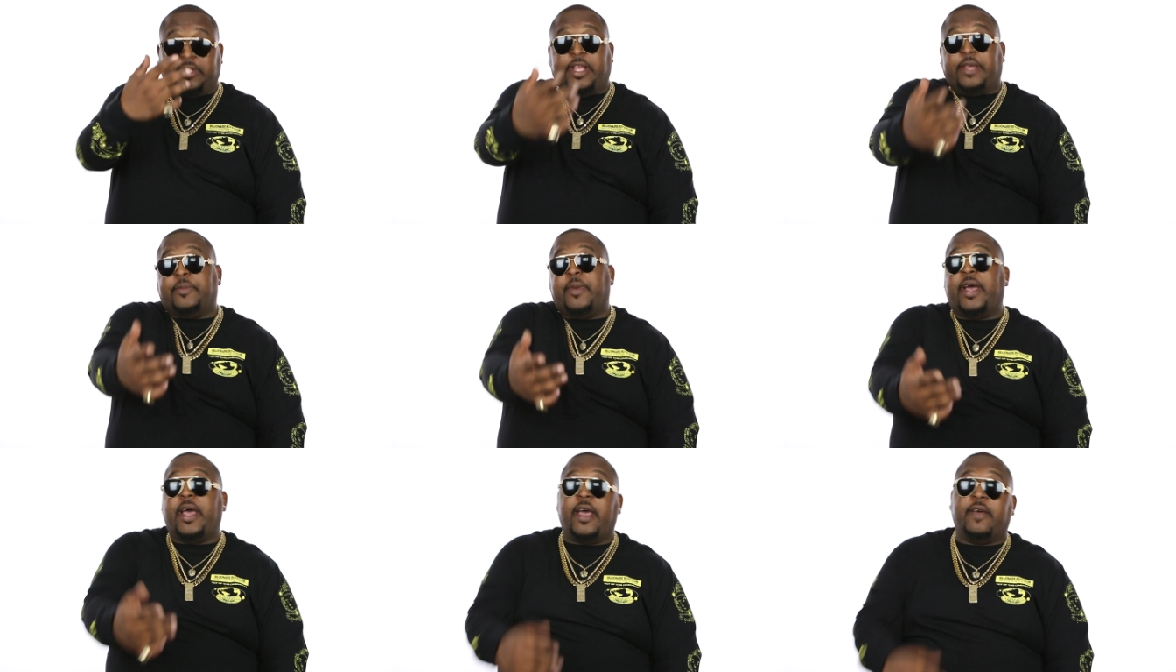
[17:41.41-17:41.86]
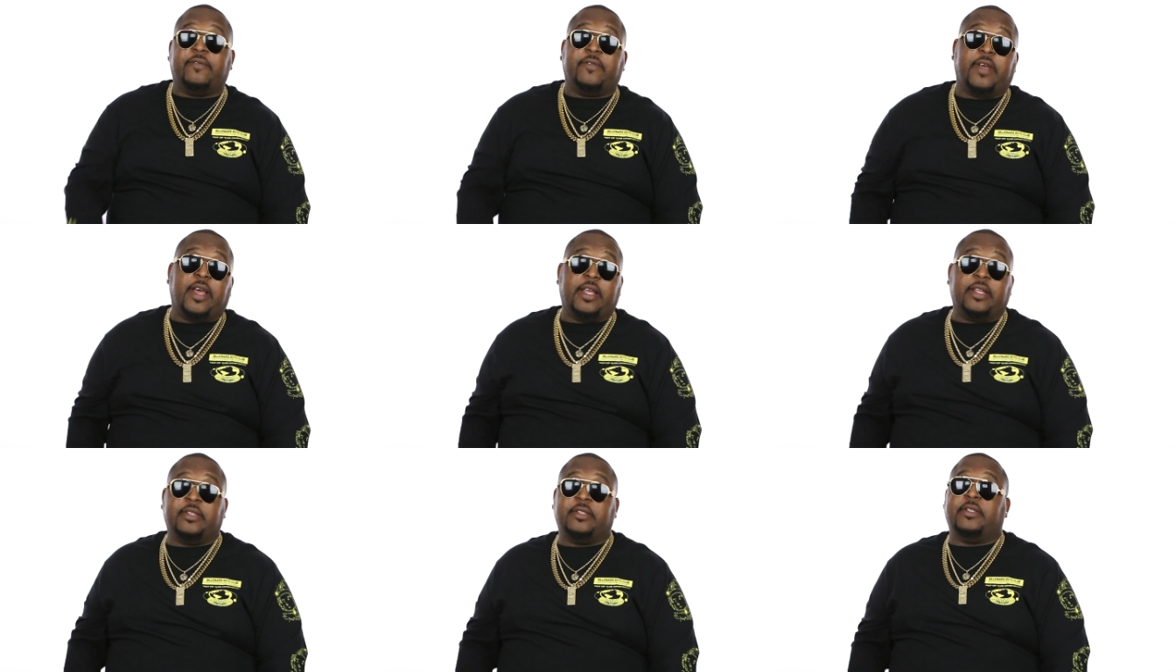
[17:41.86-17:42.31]
They might have
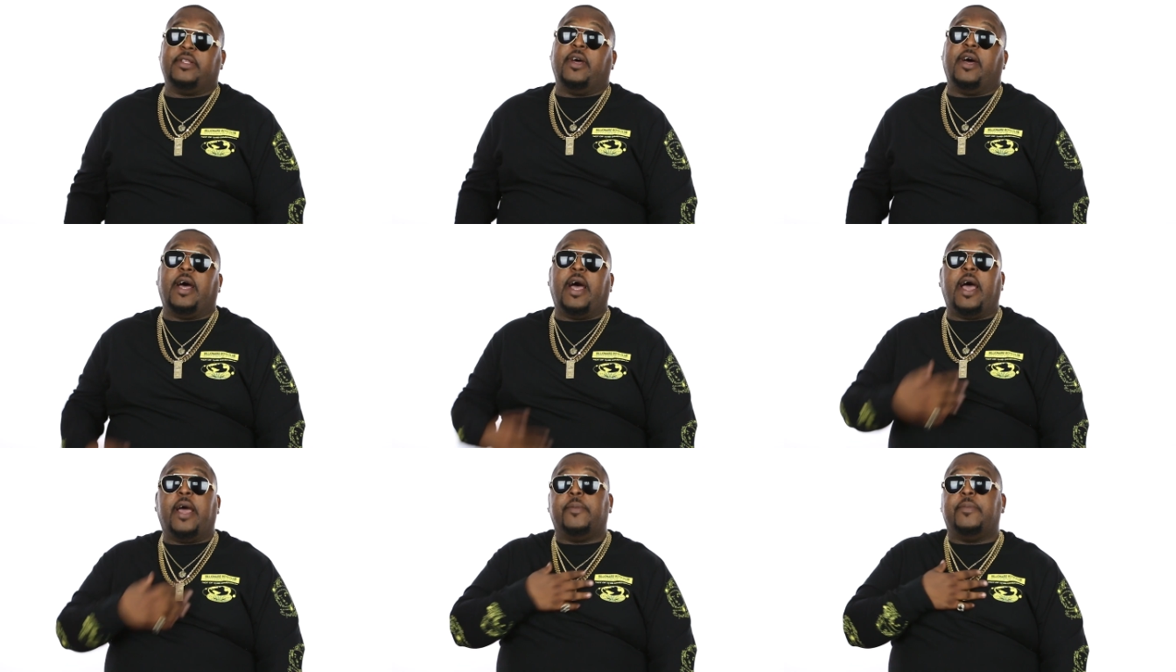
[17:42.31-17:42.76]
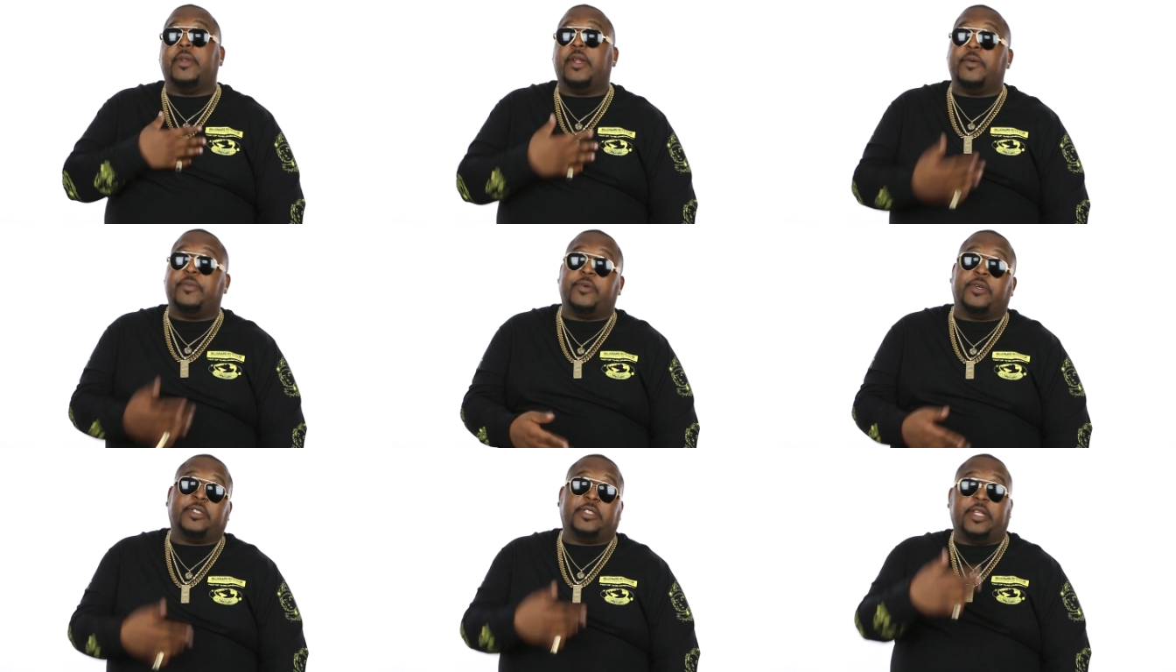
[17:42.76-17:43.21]
high high
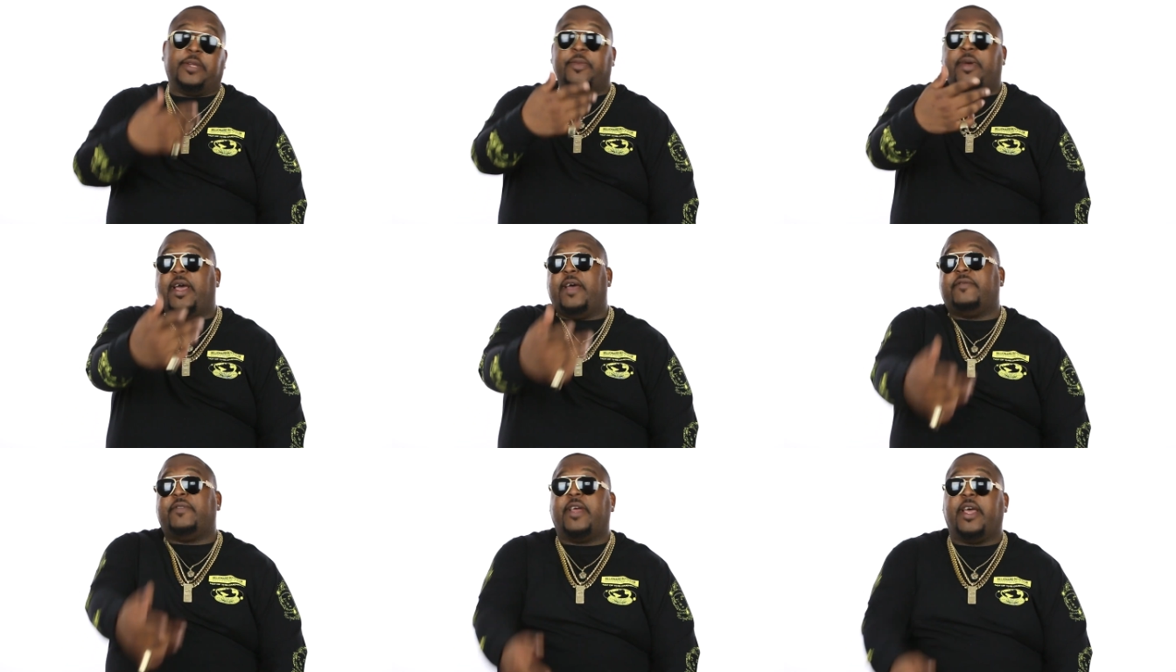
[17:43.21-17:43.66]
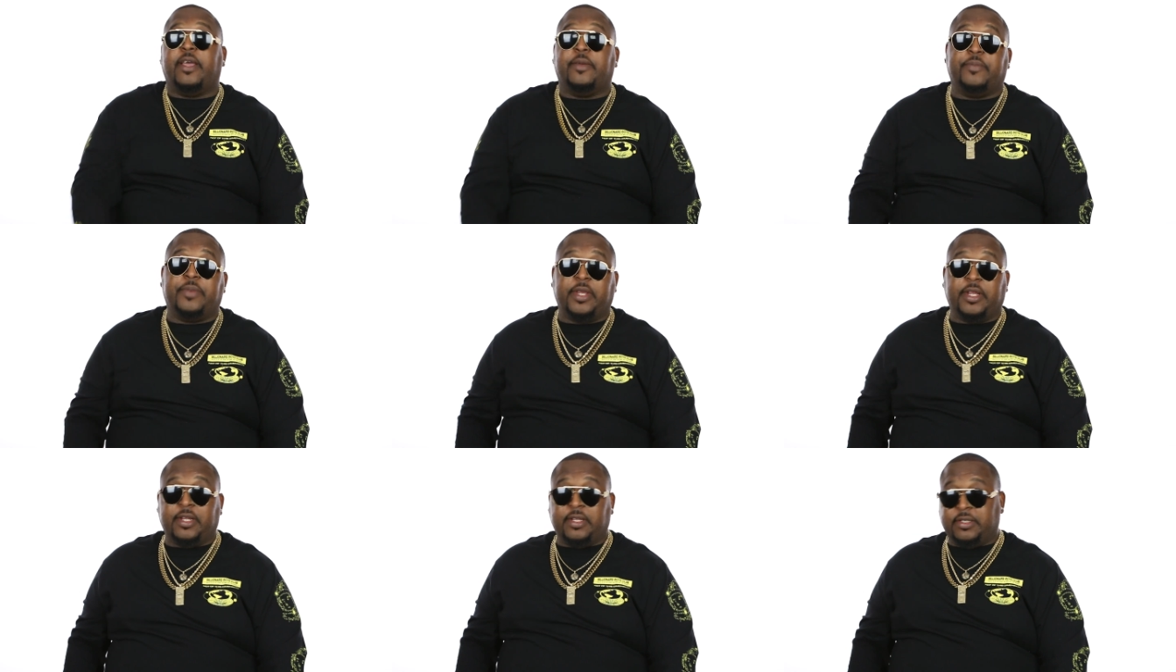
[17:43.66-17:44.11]
blood pressure, they might have
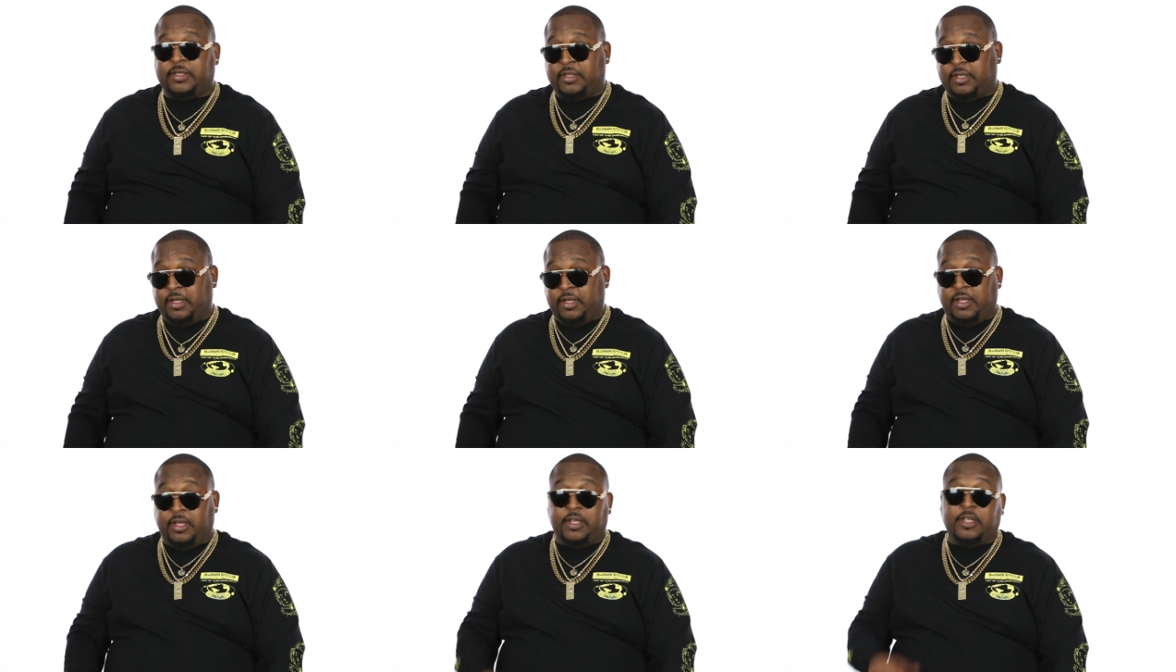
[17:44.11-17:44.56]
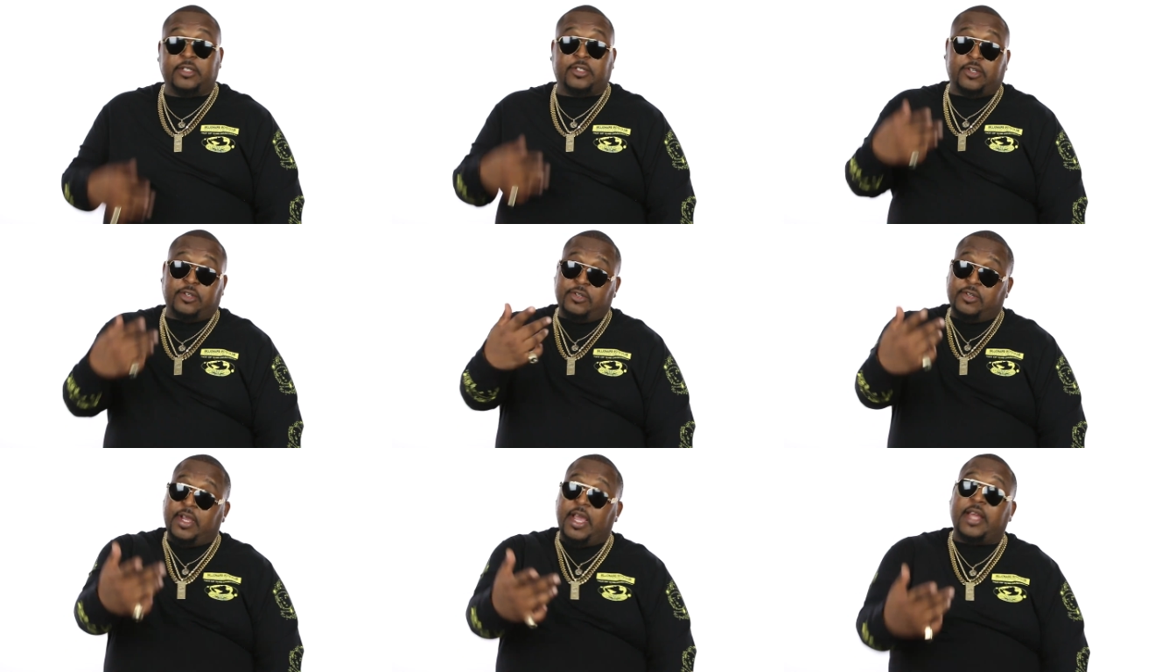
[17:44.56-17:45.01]
diabetes, so
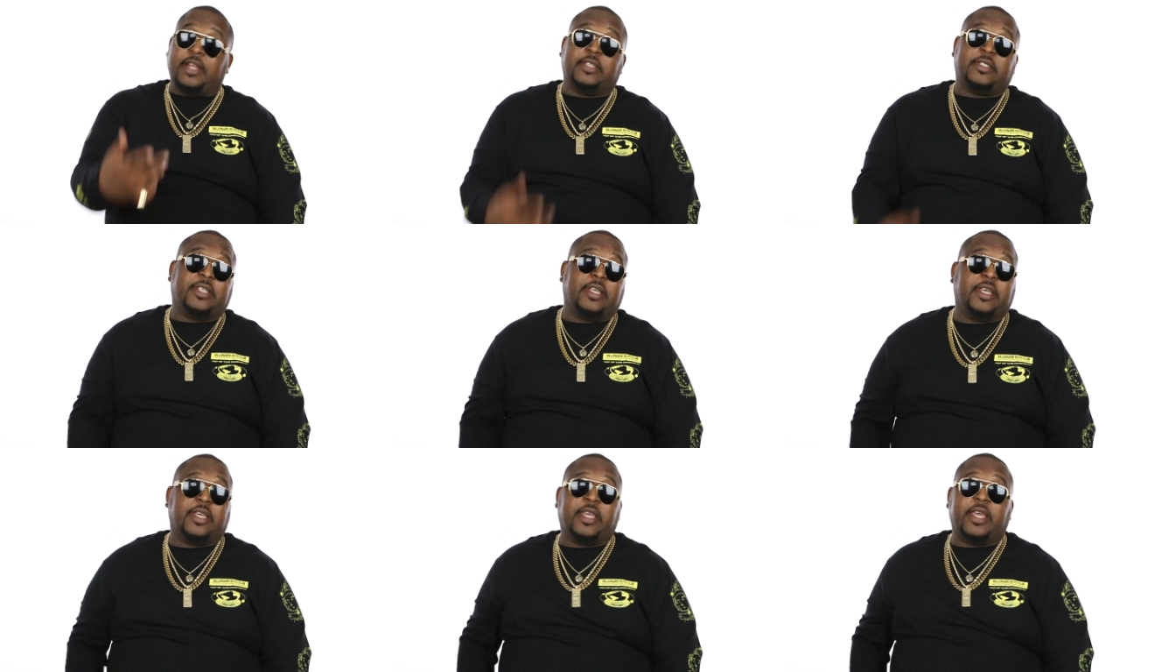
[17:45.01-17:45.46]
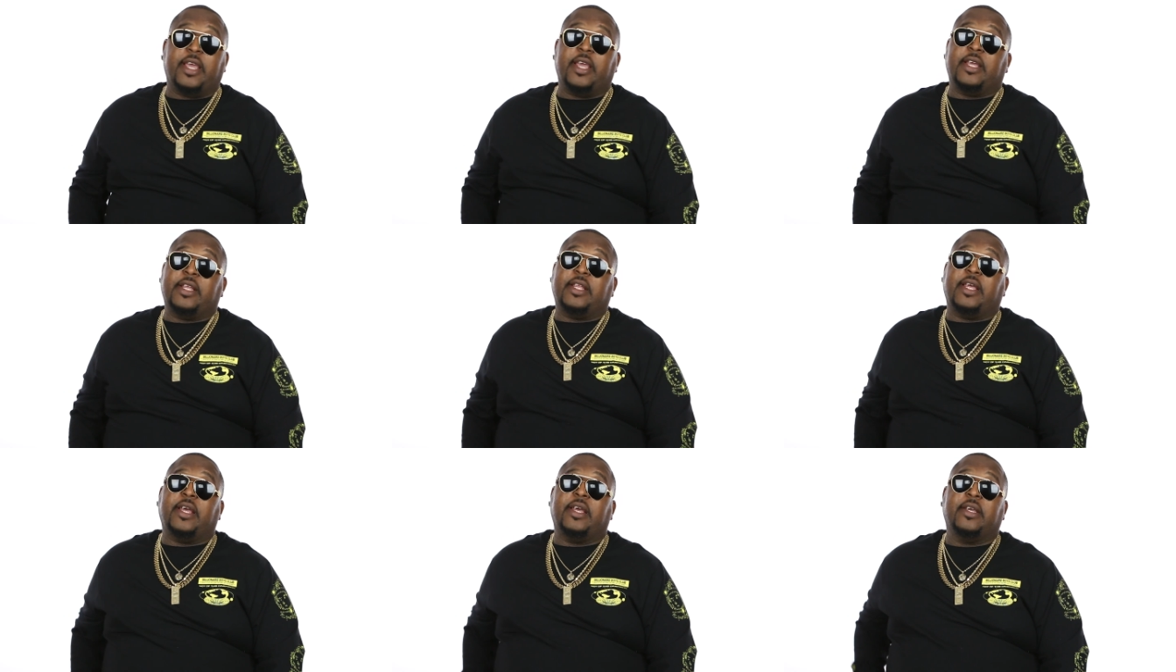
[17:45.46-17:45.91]
you got to take care
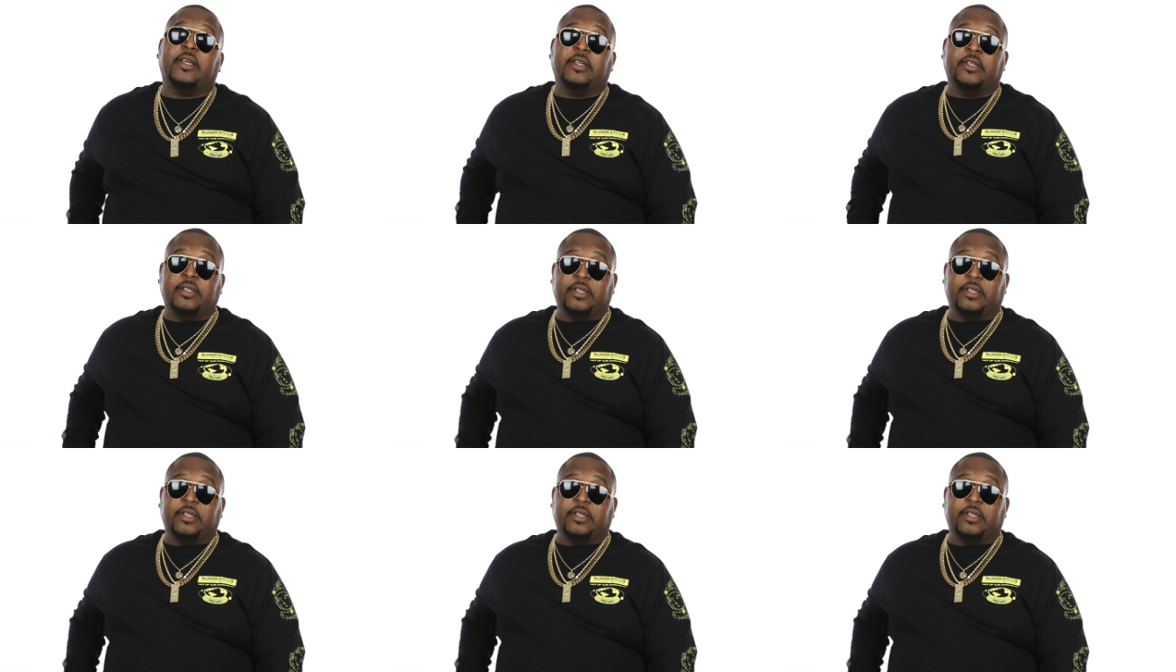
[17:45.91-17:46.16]
of that.